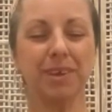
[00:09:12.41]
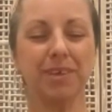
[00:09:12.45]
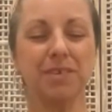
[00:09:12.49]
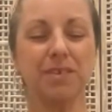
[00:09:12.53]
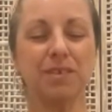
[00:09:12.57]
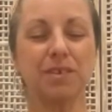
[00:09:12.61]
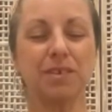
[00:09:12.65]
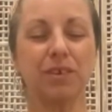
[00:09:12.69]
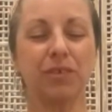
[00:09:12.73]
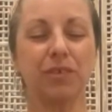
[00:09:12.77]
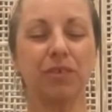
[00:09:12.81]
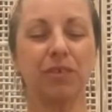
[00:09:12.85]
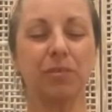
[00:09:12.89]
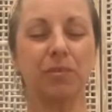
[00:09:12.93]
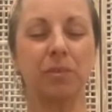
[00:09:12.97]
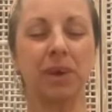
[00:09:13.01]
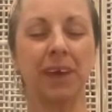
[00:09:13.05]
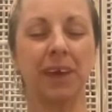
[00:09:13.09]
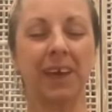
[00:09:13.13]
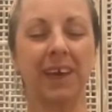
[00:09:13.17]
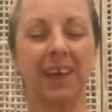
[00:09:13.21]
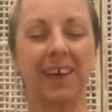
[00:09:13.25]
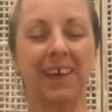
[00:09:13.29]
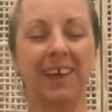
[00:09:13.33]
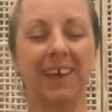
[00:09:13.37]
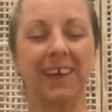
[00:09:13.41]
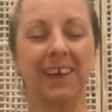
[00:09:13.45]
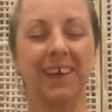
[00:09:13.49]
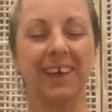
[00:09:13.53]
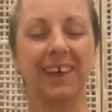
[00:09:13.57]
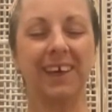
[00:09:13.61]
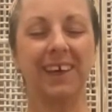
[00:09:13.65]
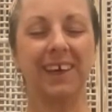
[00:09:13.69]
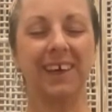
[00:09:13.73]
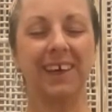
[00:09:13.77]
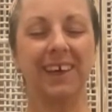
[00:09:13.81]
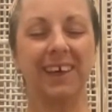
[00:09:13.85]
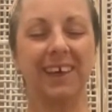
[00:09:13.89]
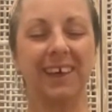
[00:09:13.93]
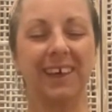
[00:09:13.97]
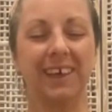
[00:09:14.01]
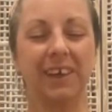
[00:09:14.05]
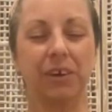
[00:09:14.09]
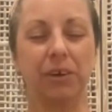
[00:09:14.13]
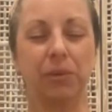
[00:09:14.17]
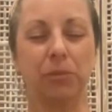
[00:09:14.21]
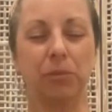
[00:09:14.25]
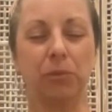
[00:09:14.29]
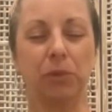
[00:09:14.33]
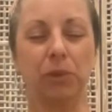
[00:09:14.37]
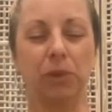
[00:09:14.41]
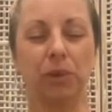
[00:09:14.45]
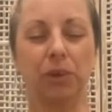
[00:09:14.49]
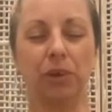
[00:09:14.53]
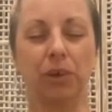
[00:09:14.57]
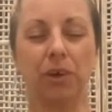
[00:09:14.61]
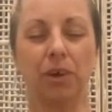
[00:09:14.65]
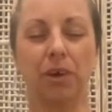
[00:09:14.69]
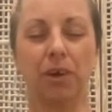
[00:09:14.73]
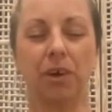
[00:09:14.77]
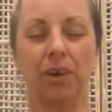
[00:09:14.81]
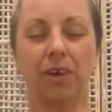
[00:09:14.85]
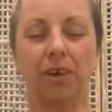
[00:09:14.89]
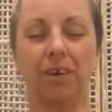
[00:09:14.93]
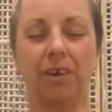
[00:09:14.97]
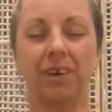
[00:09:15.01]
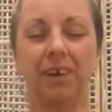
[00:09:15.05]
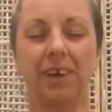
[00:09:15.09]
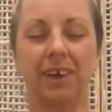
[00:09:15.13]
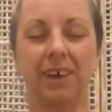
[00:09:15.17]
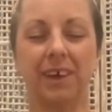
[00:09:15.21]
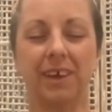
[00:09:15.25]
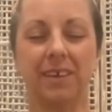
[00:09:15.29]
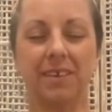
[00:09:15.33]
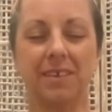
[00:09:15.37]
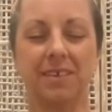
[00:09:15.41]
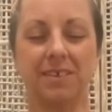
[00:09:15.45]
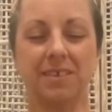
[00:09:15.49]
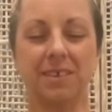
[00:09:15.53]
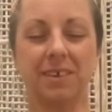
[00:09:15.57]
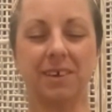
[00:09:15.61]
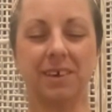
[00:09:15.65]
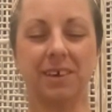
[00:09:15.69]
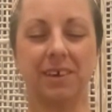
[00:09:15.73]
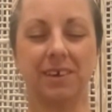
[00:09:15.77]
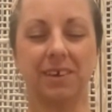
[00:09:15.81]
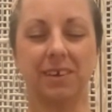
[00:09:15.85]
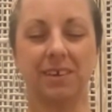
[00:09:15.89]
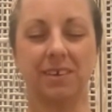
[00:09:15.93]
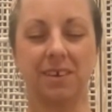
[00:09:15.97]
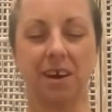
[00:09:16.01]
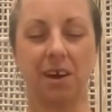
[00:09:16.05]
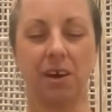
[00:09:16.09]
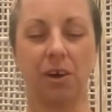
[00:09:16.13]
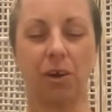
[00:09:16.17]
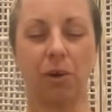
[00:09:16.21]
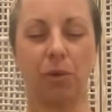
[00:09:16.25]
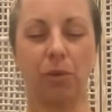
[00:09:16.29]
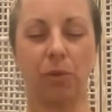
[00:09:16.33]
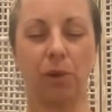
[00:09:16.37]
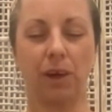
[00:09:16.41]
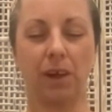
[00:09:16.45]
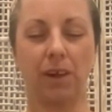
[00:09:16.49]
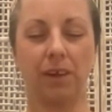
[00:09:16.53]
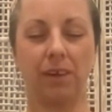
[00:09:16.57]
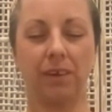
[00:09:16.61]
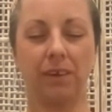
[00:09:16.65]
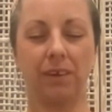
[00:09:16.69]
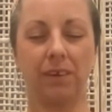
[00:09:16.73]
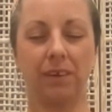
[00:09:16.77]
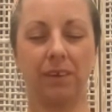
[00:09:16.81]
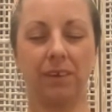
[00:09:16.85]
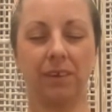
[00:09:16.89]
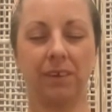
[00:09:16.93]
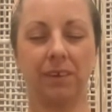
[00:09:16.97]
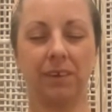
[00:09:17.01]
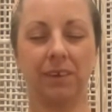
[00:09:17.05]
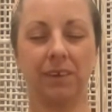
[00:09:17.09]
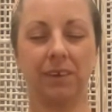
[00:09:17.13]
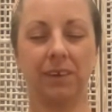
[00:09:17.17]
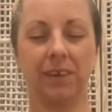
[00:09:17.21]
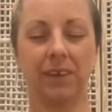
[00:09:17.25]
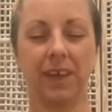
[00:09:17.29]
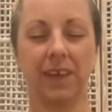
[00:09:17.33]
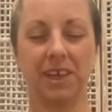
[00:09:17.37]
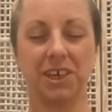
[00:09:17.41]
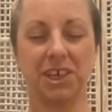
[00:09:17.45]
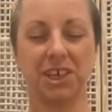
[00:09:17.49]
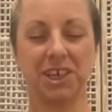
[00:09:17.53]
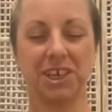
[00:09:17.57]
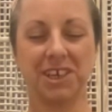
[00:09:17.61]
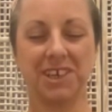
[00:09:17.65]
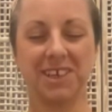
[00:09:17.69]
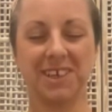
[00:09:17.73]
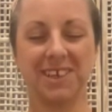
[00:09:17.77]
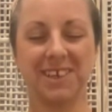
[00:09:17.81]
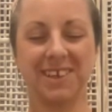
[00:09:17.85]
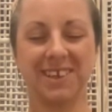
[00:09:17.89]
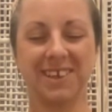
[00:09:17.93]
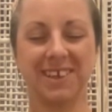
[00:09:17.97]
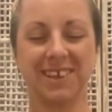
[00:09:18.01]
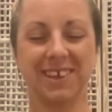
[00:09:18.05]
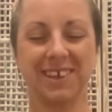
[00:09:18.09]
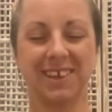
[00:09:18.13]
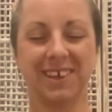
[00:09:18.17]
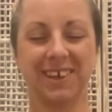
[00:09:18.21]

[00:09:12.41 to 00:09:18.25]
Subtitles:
So for me, here in Wollongong, it's the Dharawal Nation.